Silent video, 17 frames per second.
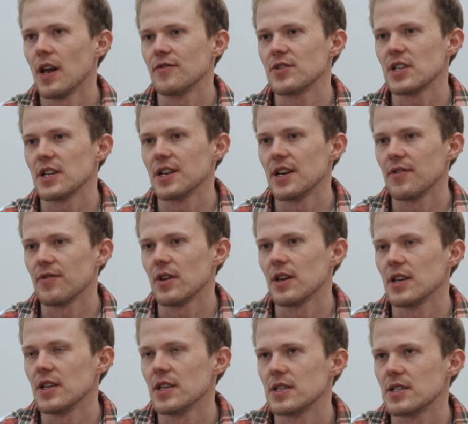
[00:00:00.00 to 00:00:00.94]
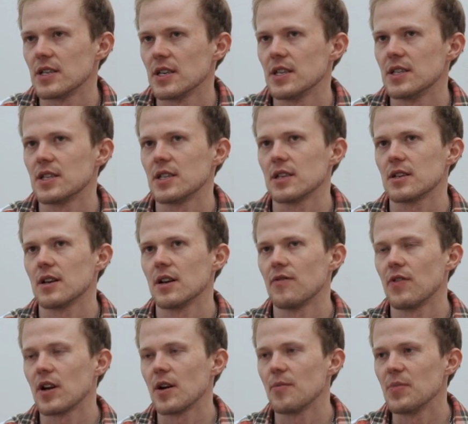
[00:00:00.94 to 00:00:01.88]
well, obviously, definitely, it's it's kind
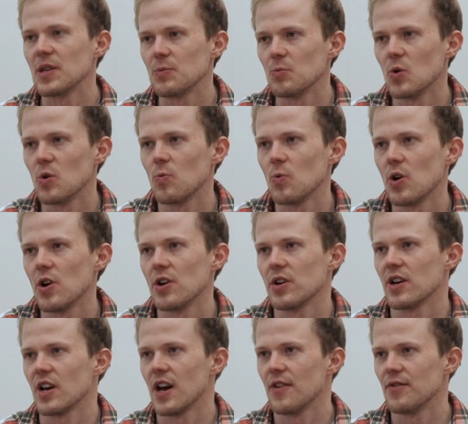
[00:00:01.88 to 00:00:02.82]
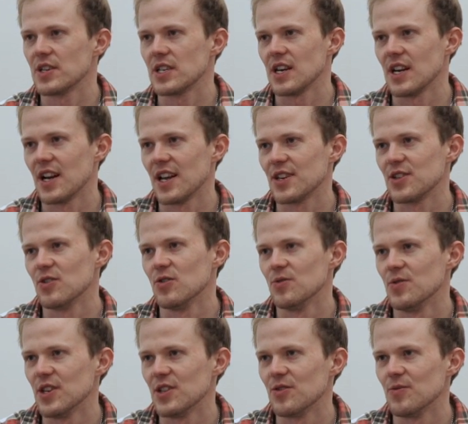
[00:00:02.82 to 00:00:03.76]
of like a bit more work. Obviously, like
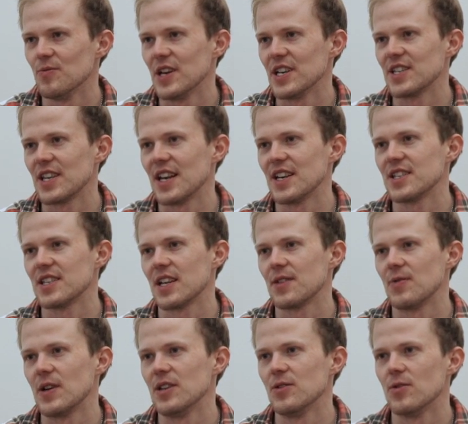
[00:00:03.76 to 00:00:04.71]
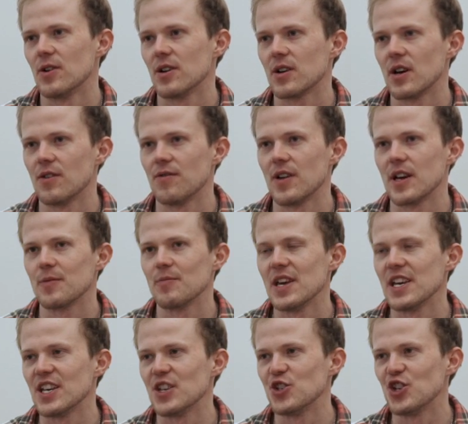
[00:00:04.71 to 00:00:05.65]
you need to make sense that when you are kind of like
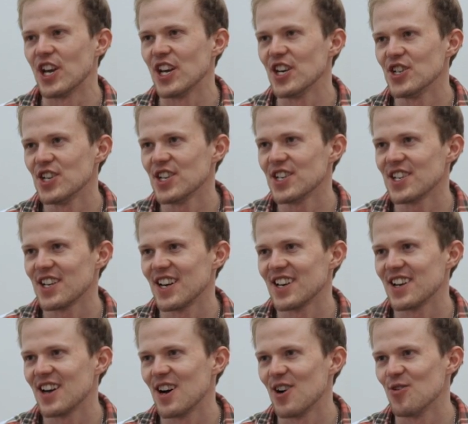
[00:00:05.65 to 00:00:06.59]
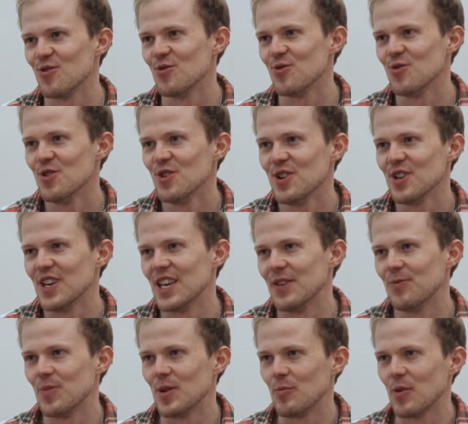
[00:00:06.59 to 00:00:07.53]
making changes, like how
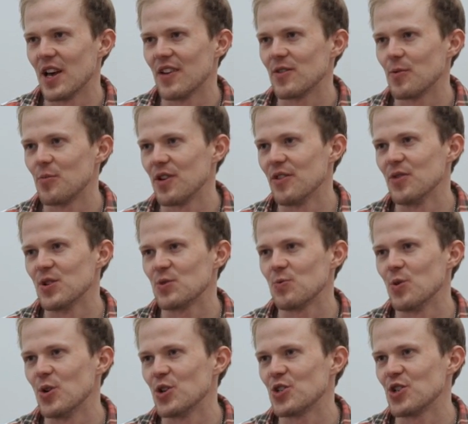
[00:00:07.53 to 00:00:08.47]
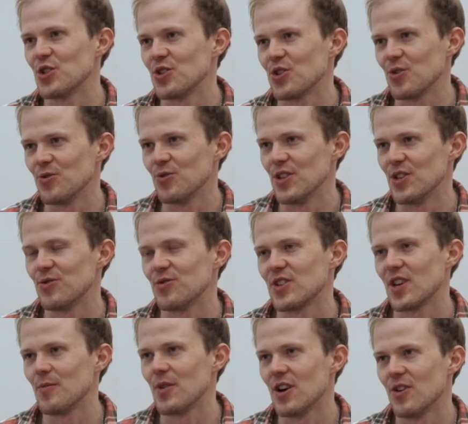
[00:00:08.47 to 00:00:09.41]
if people have the previous version, so you need
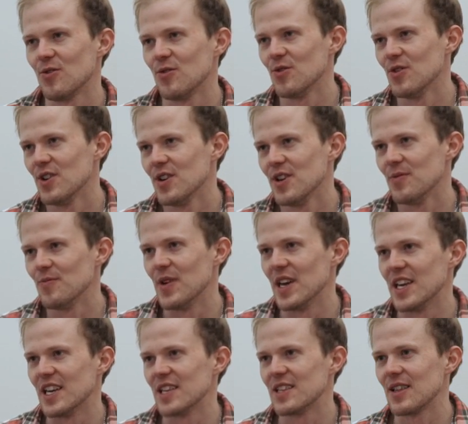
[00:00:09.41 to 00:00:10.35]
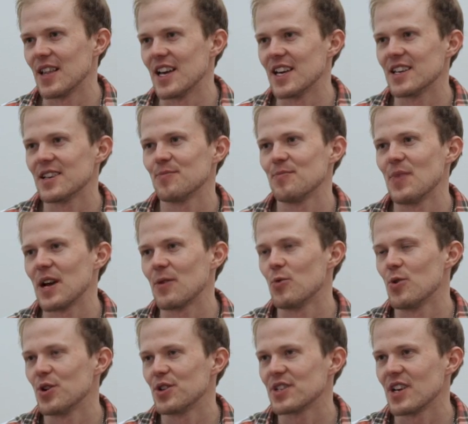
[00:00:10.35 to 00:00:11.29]
to somehow make it like
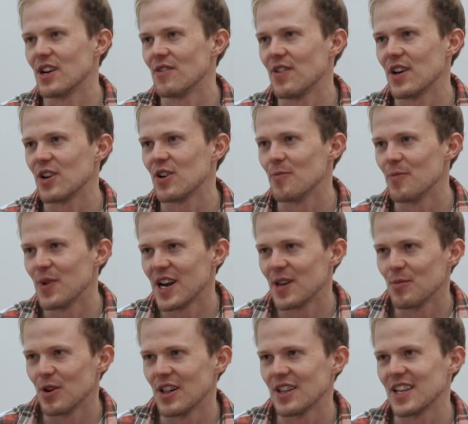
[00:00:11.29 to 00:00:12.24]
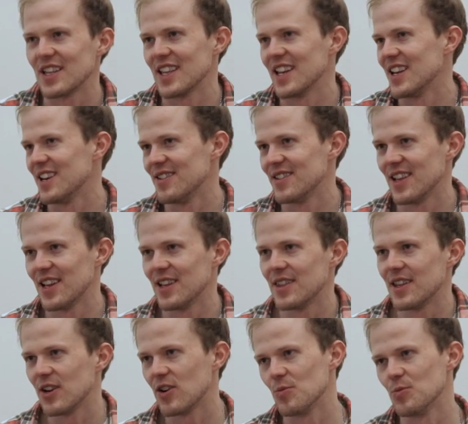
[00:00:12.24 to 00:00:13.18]
backwards kind of like compatible that they
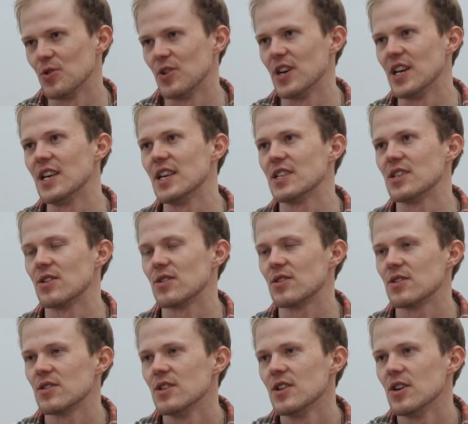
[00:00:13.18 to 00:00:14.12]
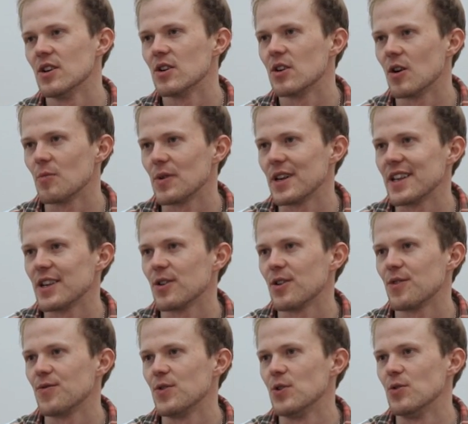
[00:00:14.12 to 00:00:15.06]
that the community is not completely
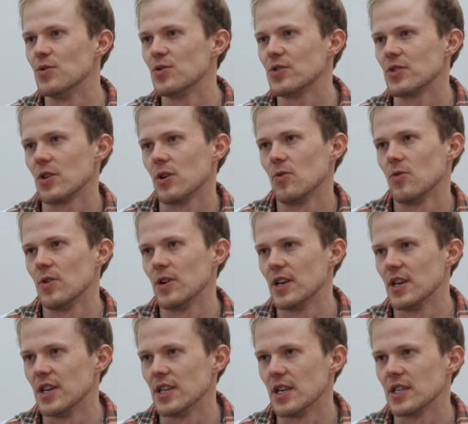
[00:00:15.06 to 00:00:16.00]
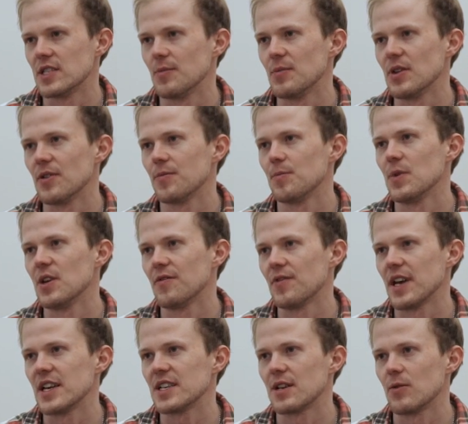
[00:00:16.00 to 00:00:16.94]
confused. So it, it's a bit of bit
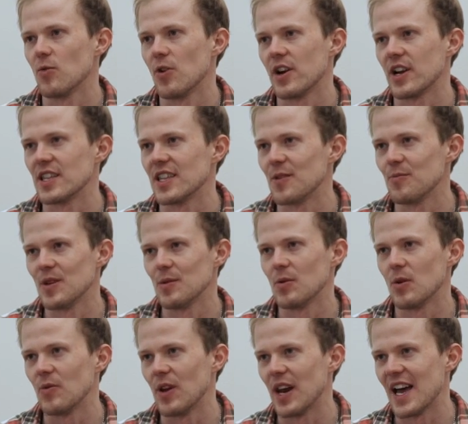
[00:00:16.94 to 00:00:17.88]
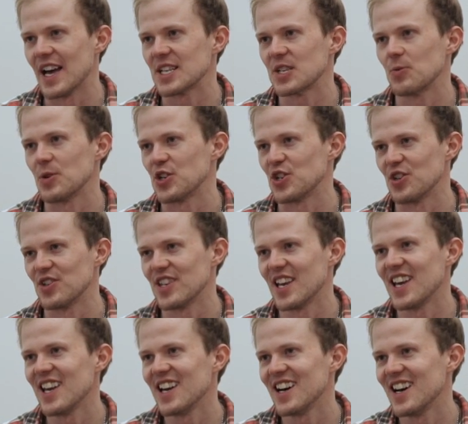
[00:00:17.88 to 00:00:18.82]
of extra work, and then people will ask
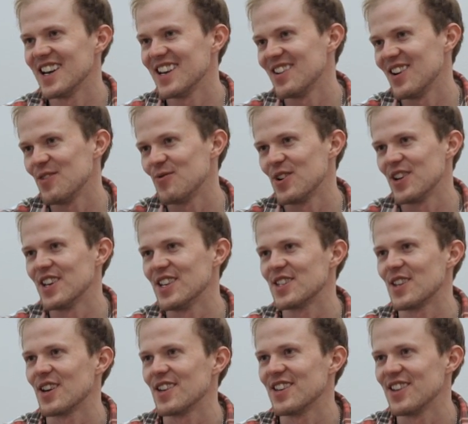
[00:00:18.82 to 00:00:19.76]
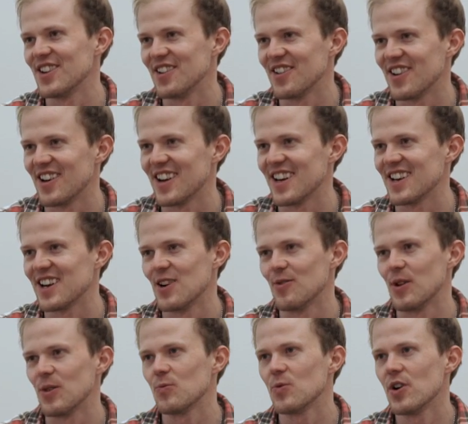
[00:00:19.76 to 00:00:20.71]
questions. Hey, I, I want to install it here, and like
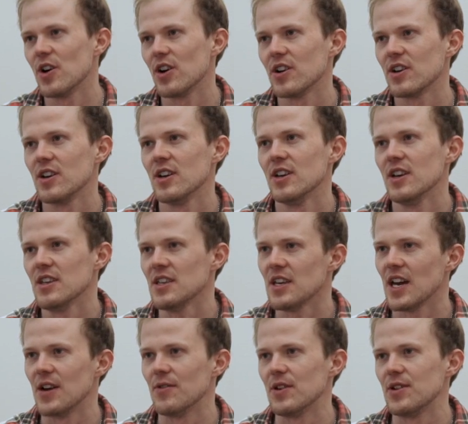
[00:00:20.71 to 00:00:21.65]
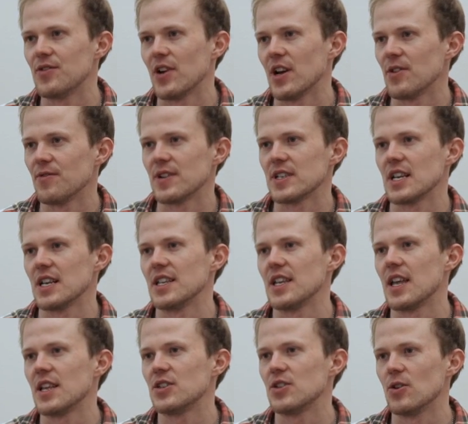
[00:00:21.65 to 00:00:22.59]
how will it work? And we try to
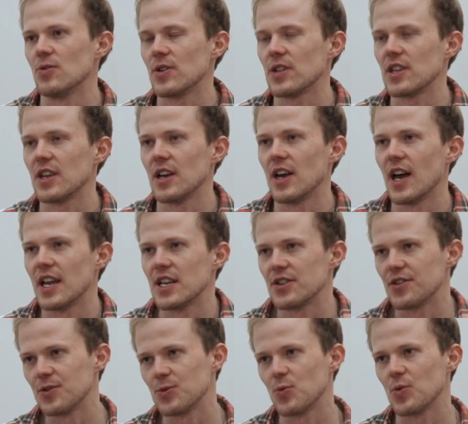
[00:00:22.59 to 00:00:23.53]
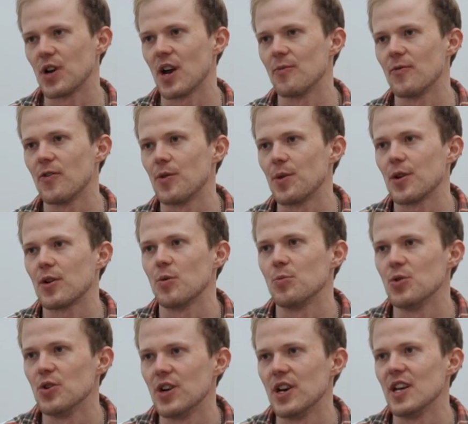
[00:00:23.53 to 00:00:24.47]
facilitate so that the answers would come from the
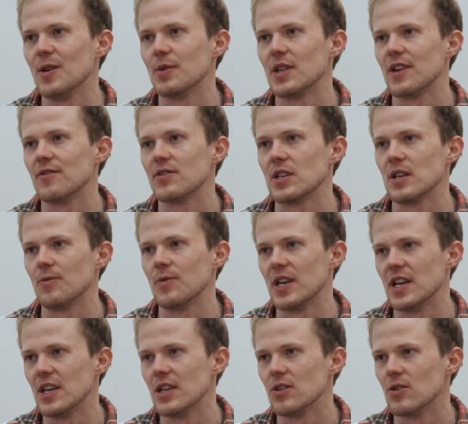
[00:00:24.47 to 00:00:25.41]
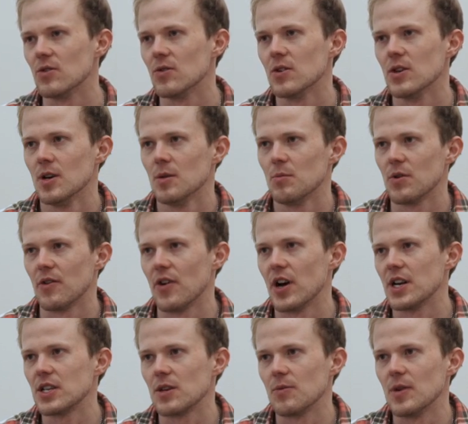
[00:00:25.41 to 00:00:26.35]
community, but obviously we need to
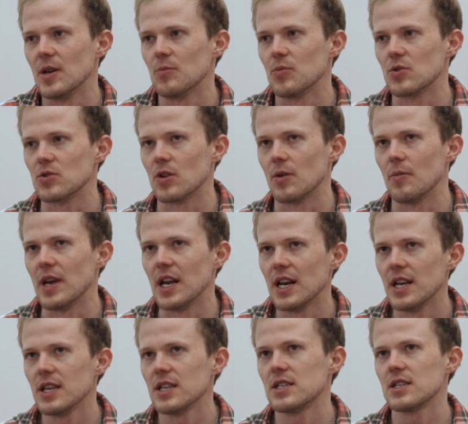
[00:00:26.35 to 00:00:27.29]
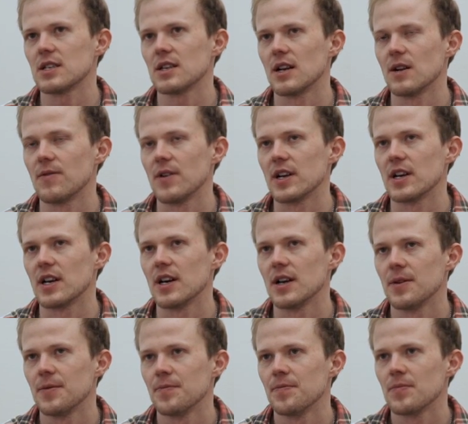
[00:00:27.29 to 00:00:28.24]
provide some input. So mainly it's kind of like
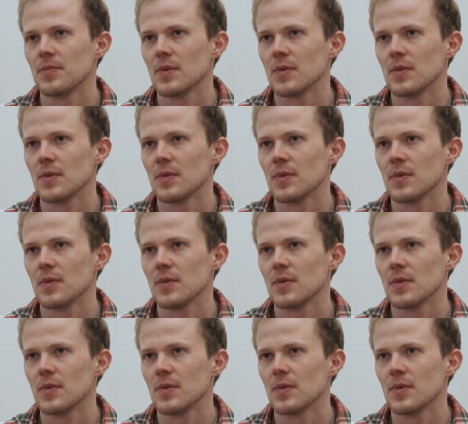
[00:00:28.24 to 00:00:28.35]
a